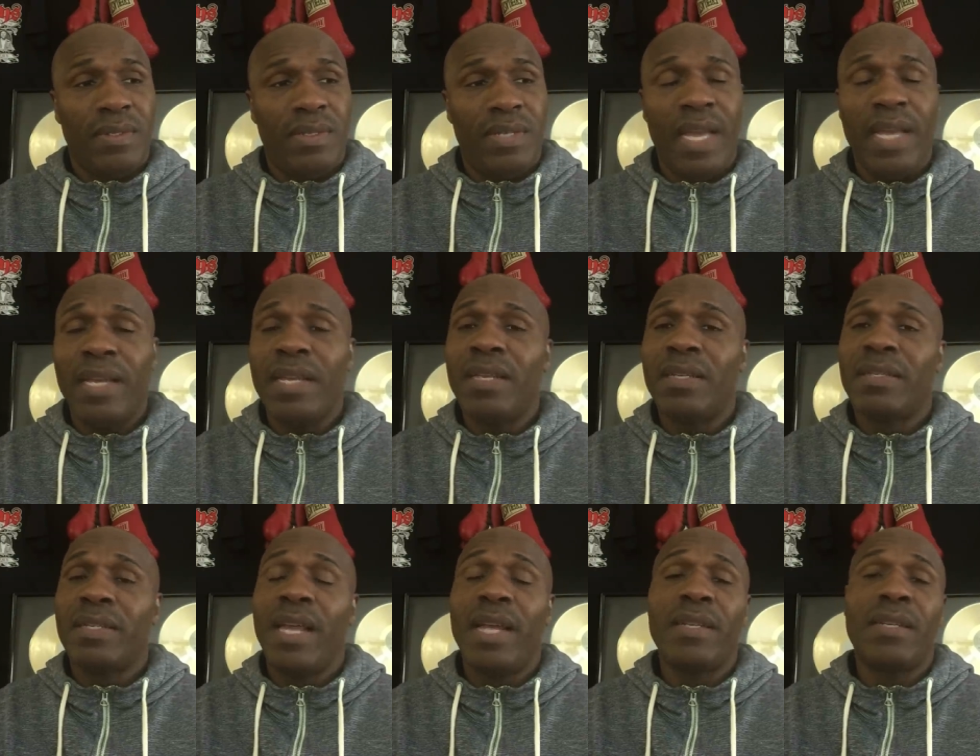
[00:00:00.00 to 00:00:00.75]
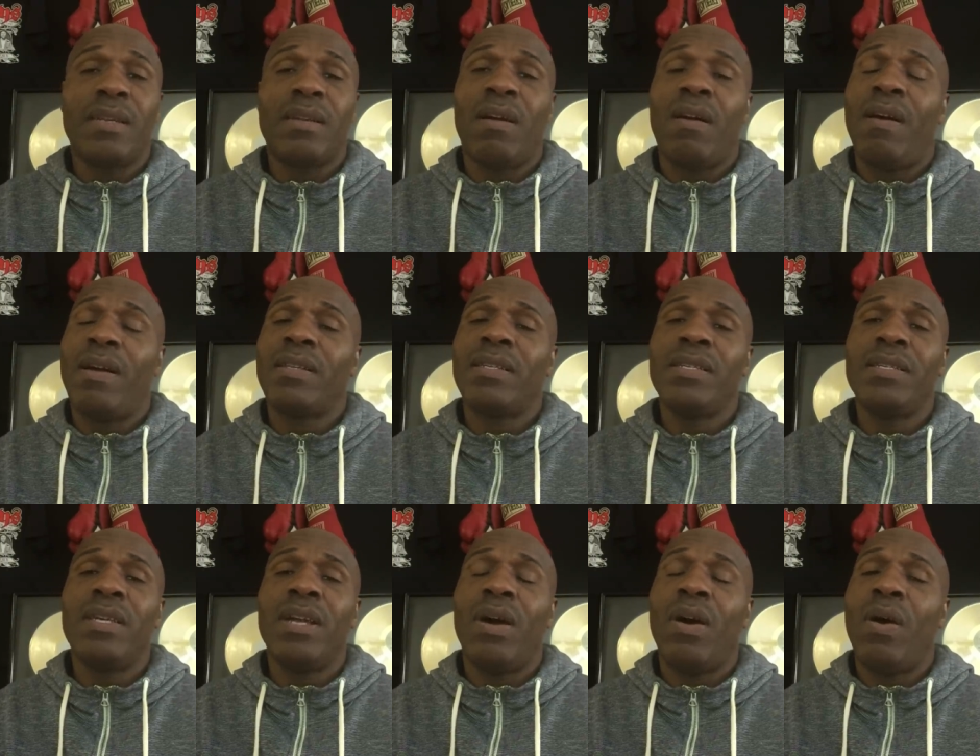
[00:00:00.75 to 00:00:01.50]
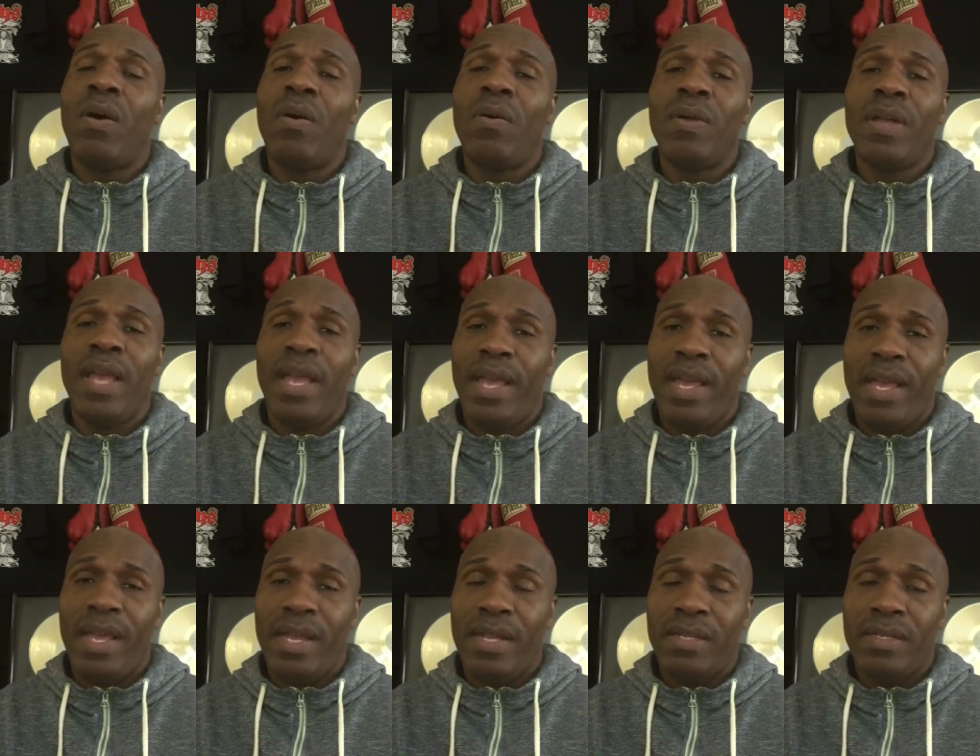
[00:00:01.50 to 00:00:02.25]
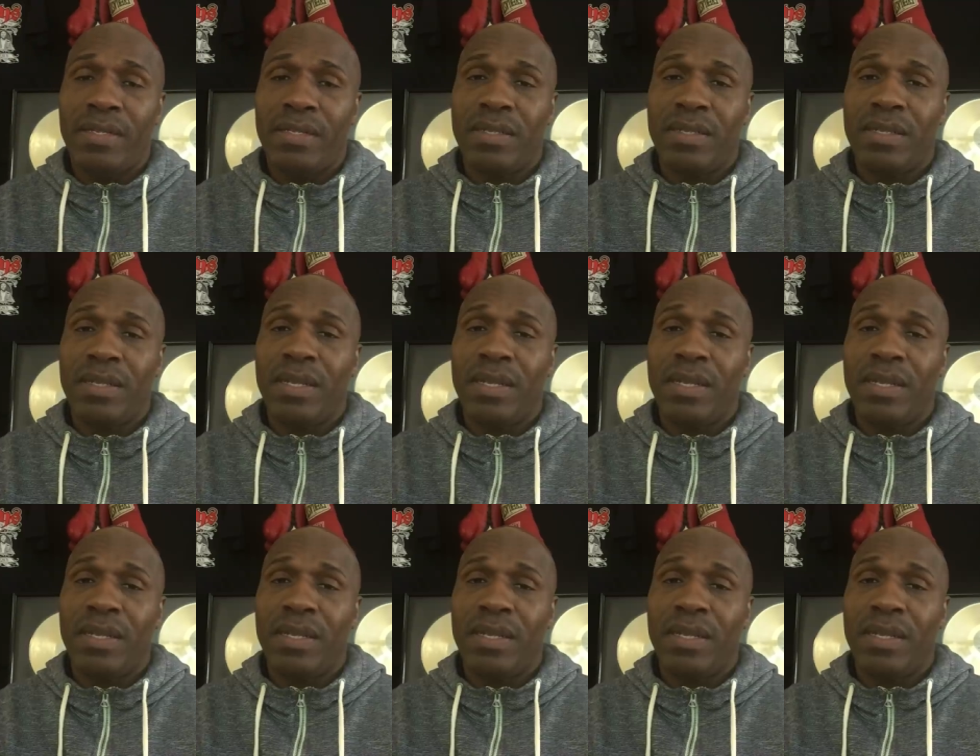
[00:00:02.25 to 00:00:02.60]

take it take the law into your own hands.